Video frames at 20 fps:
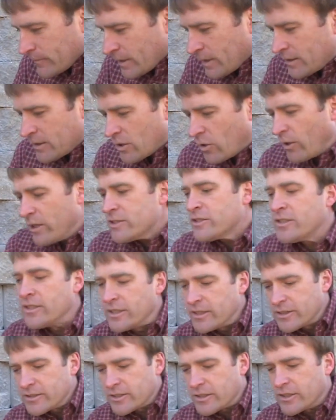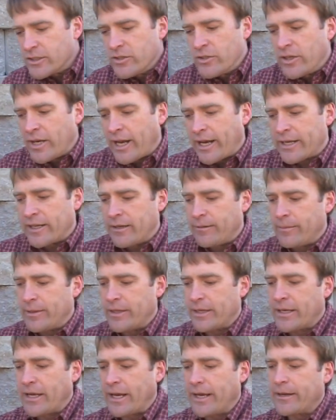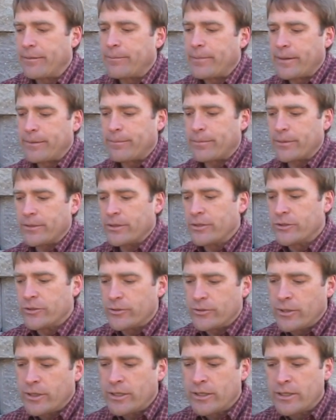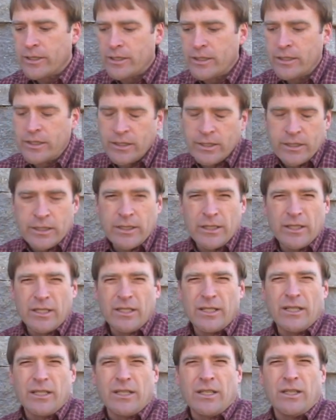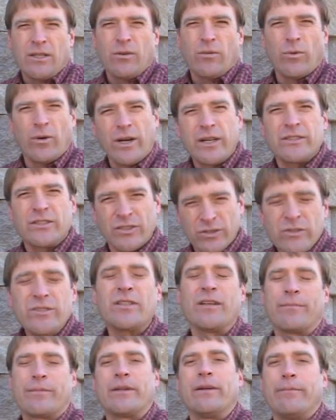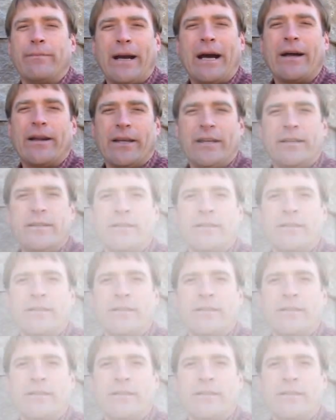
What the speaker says: The question is, are you and I going to be the kind of people who want to do something about it?